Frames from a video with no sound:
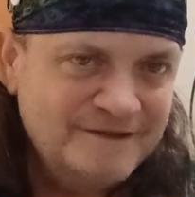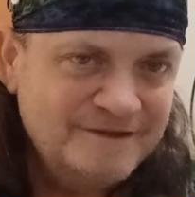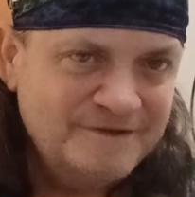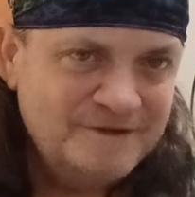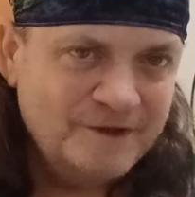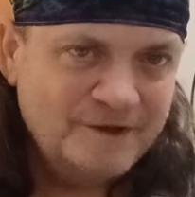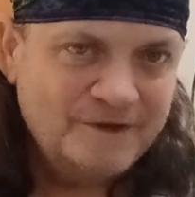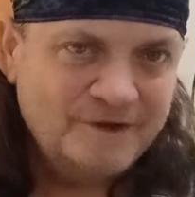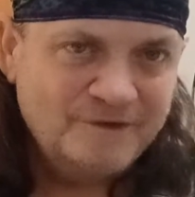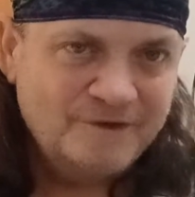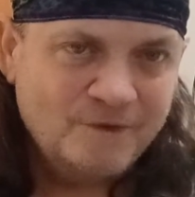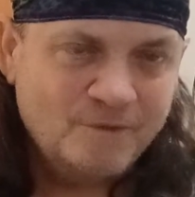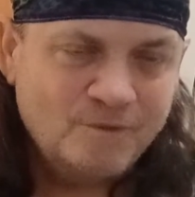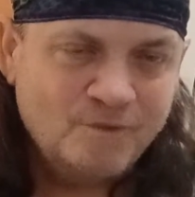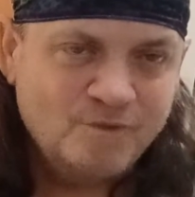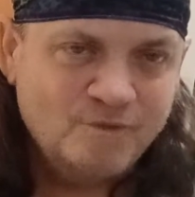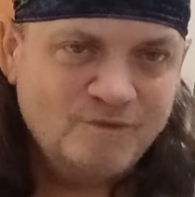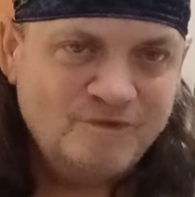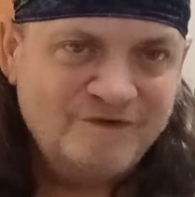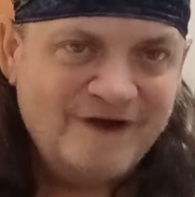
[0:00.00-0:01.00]
the
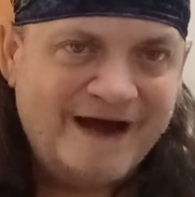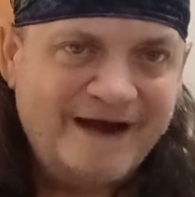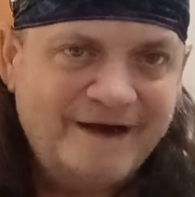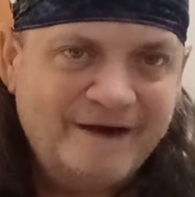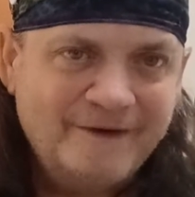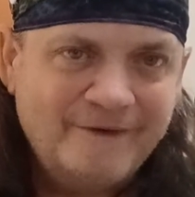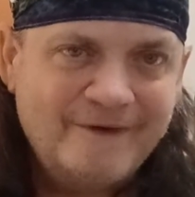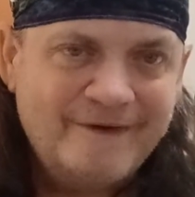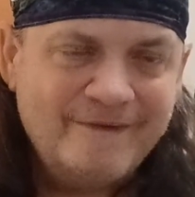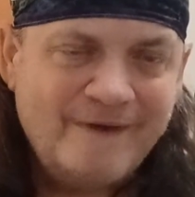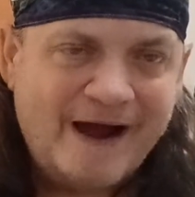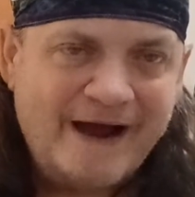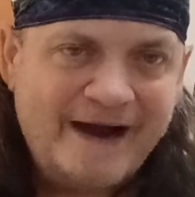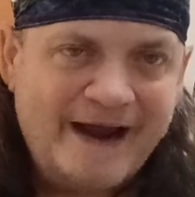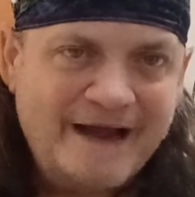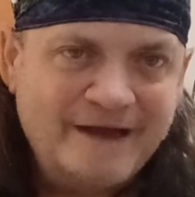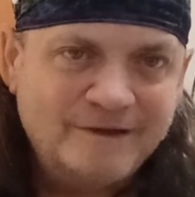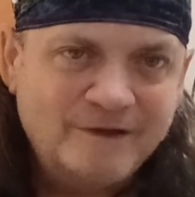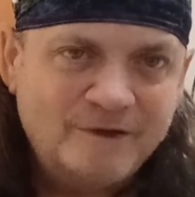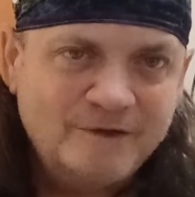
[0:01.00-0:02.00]
90-degree right
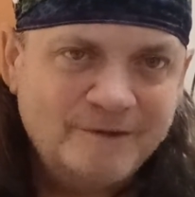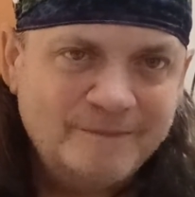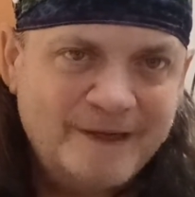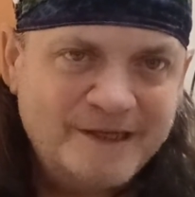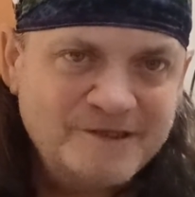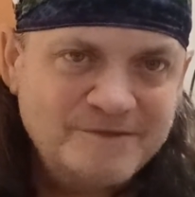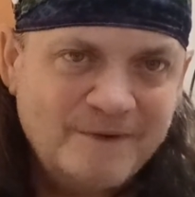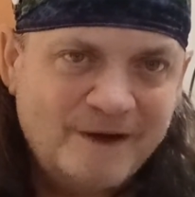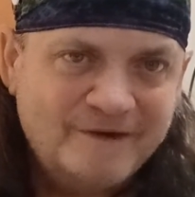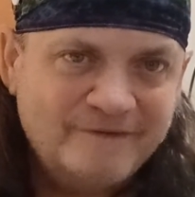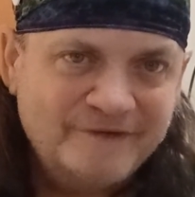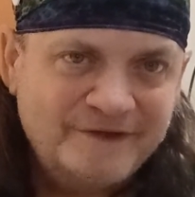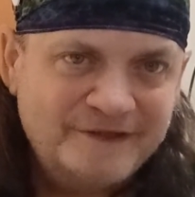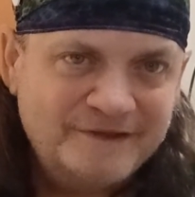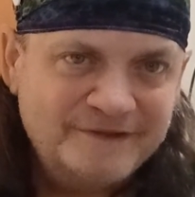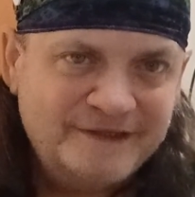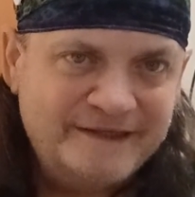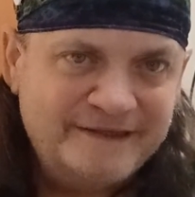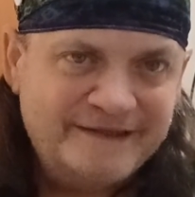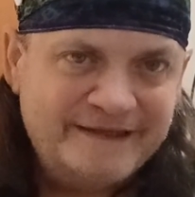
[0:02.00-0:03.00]
angle on the baseball
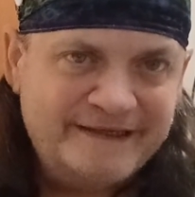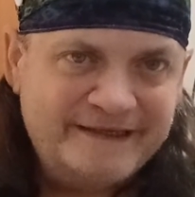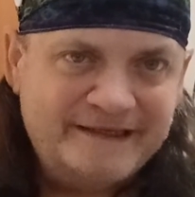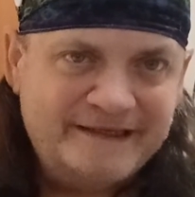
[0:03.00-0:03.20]
field and